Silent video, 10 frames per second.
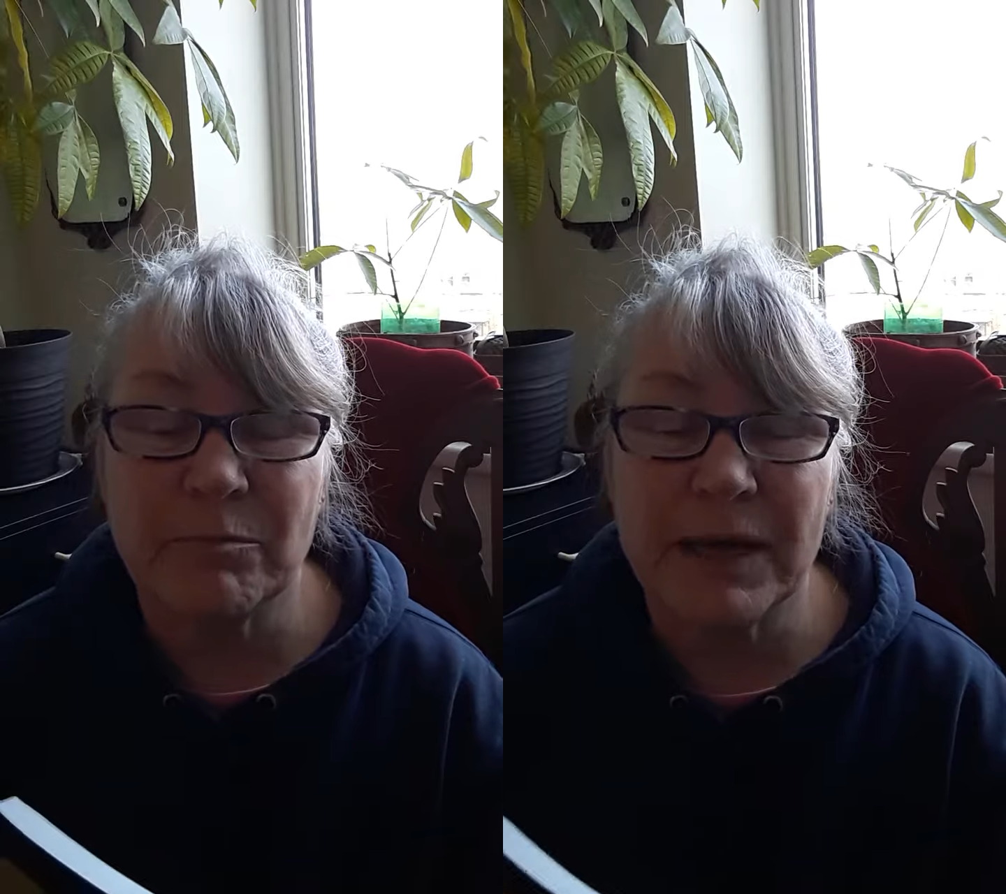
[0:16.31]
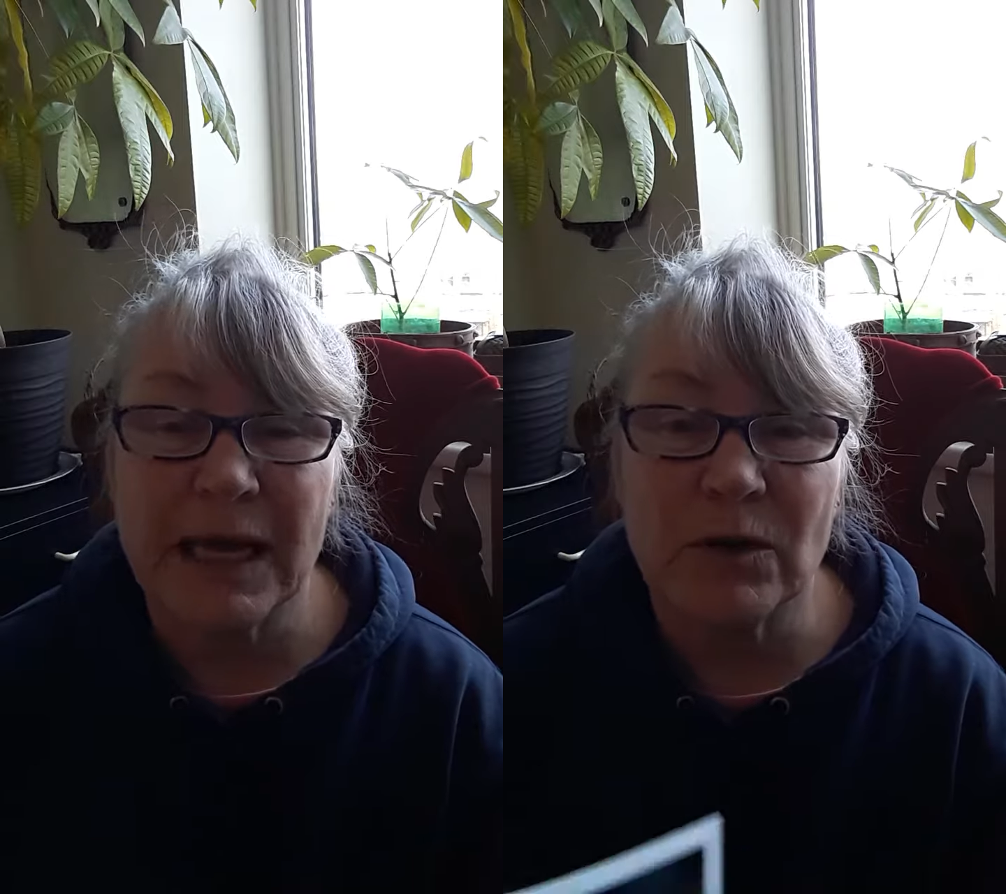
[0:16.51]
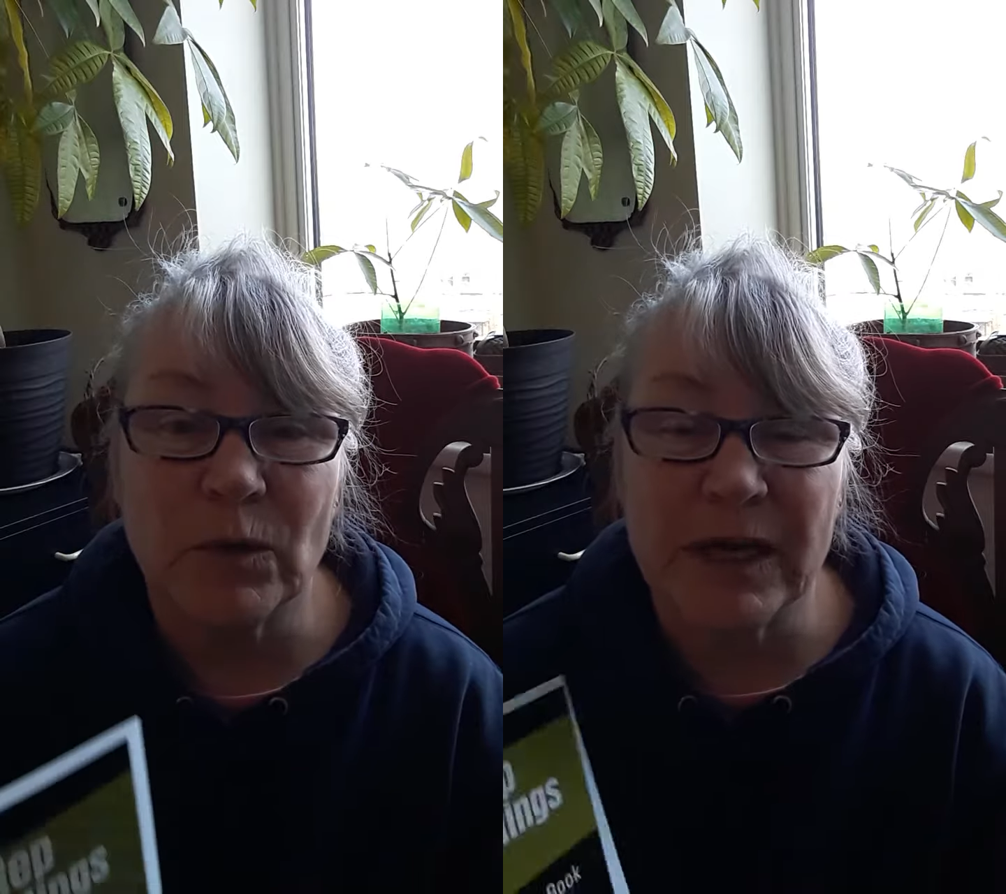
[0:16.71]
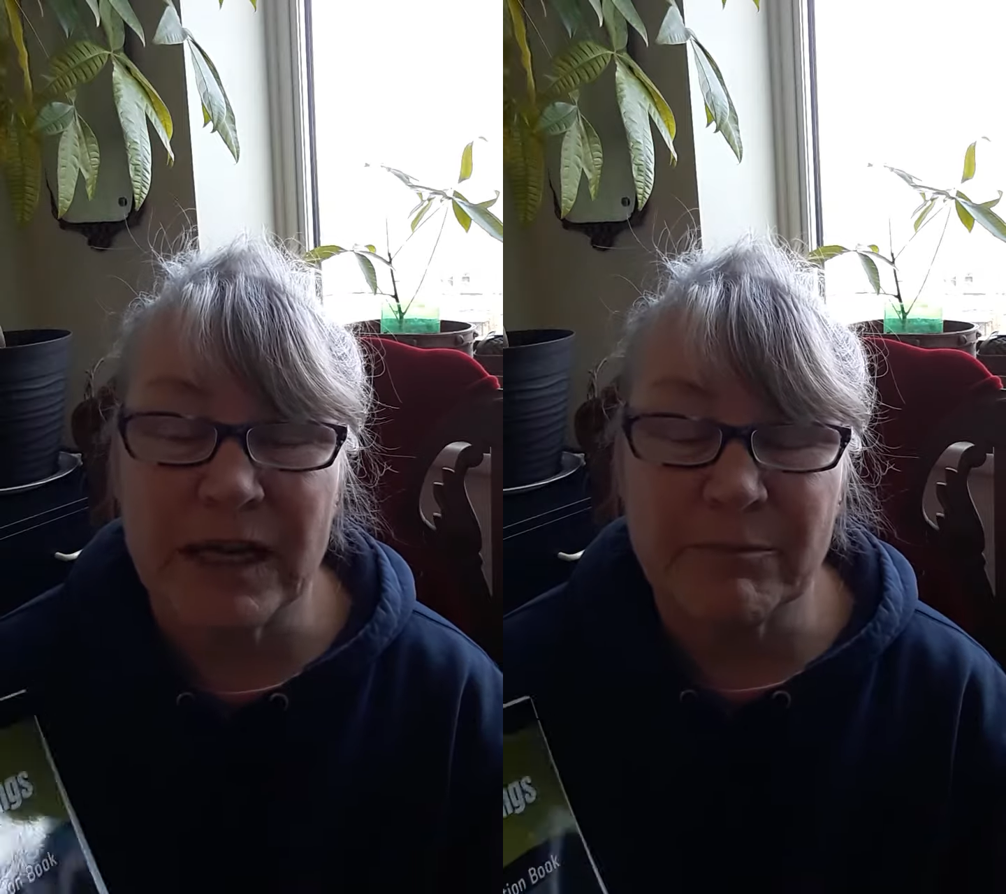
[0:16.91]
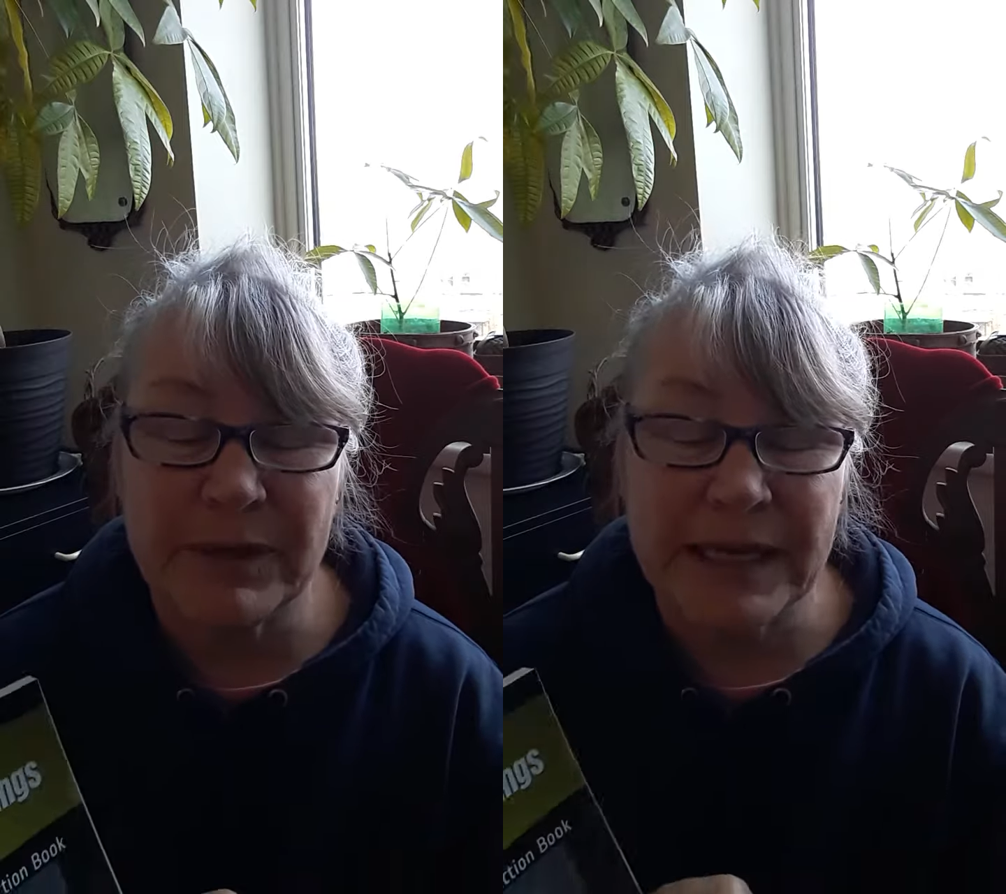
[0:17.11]

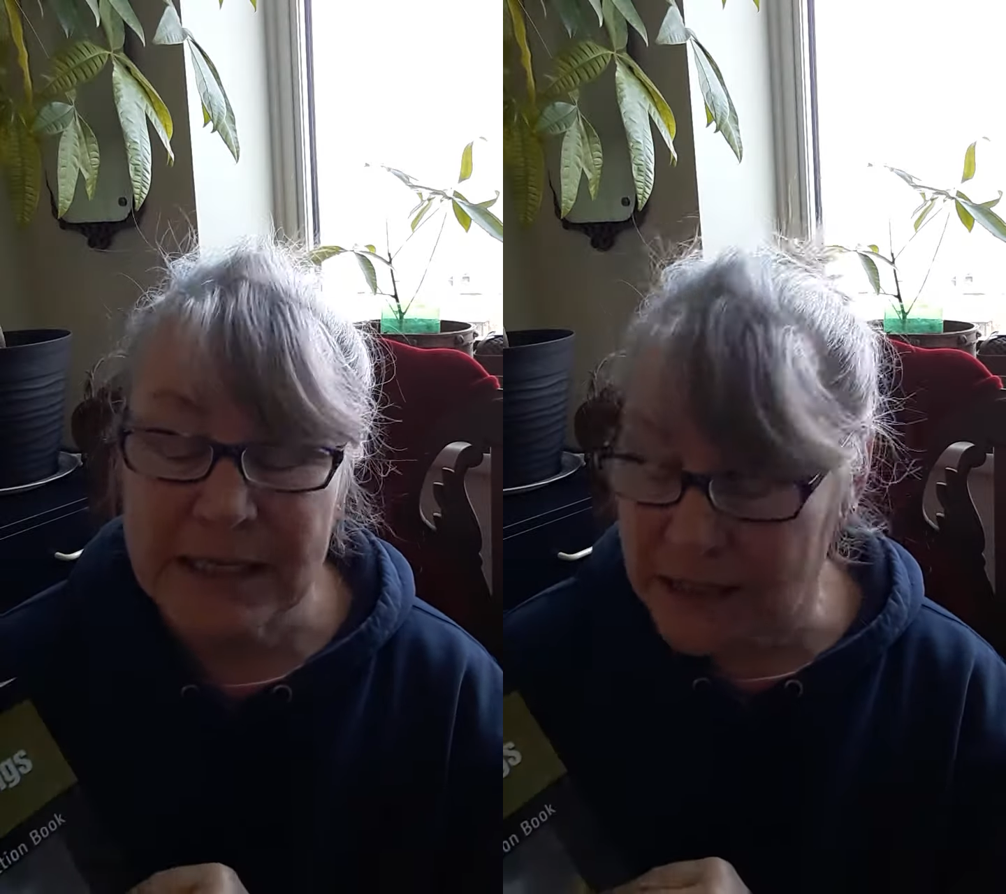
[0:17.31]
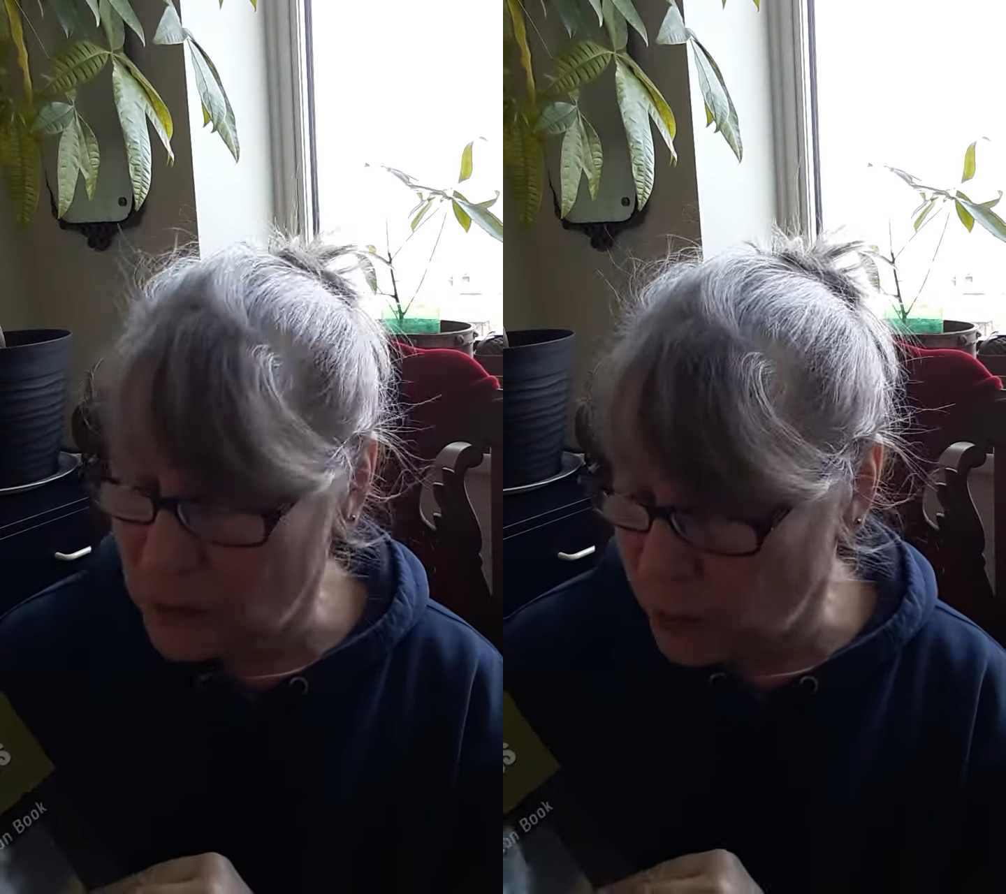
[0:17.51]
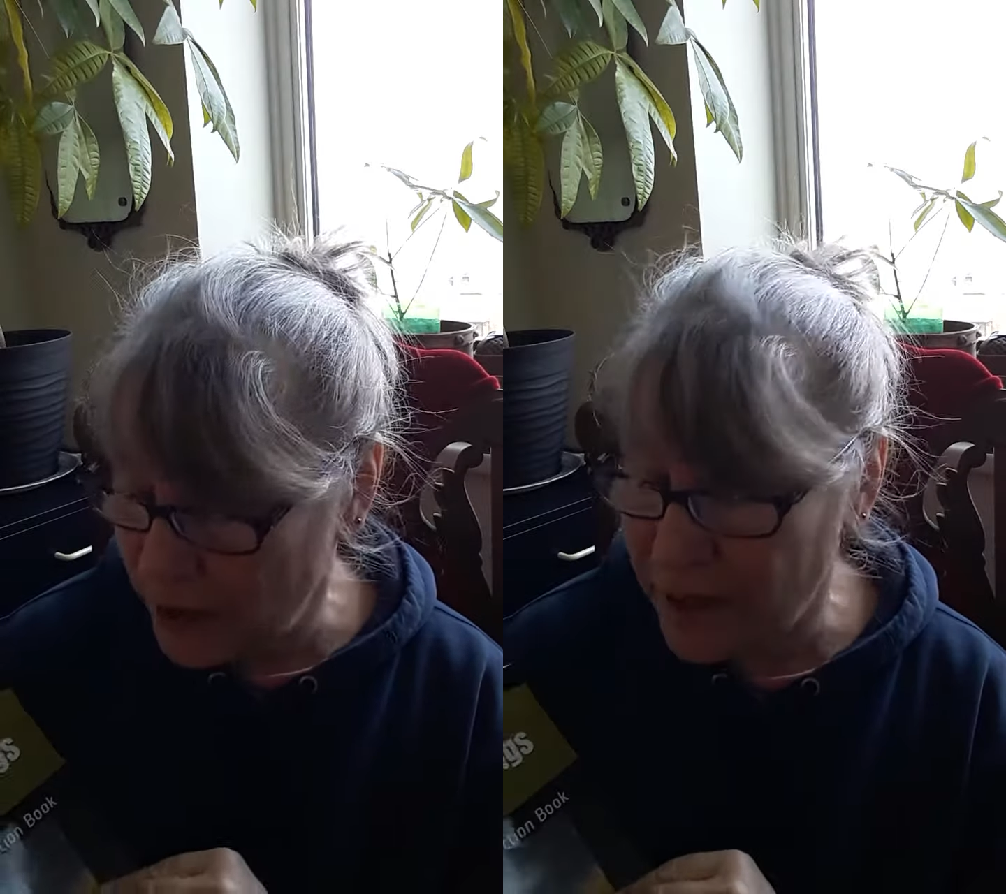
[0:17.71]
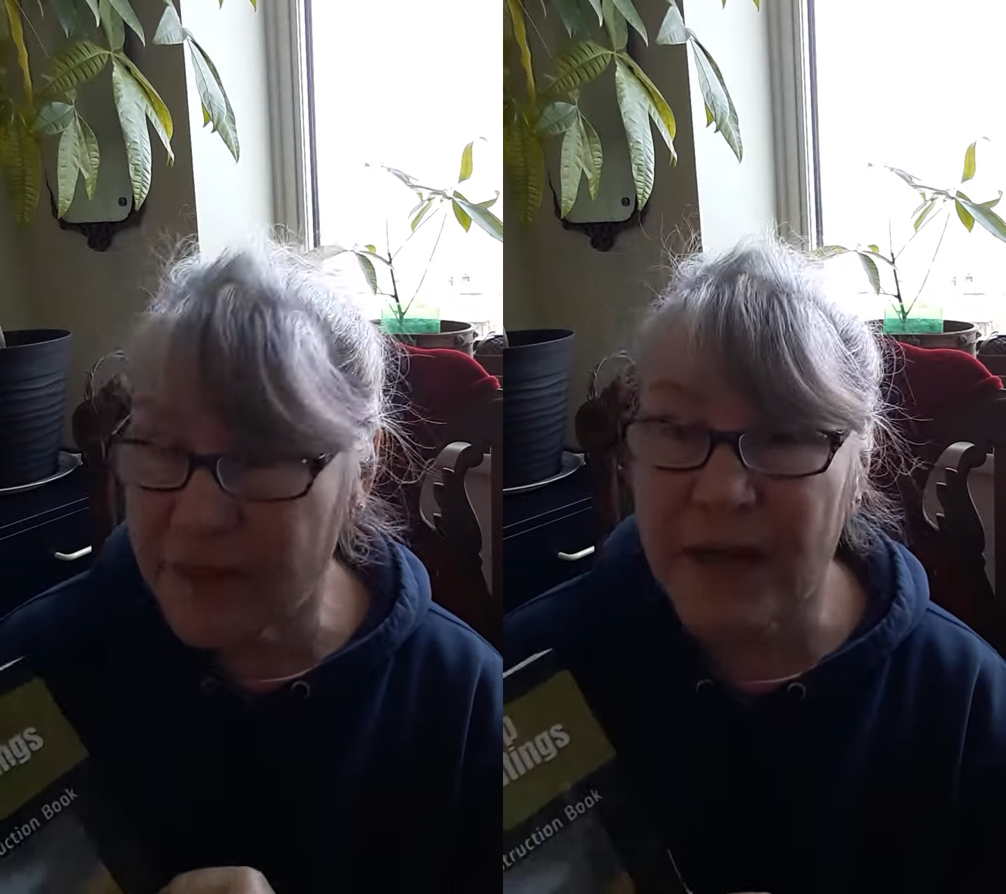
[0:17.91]
painted with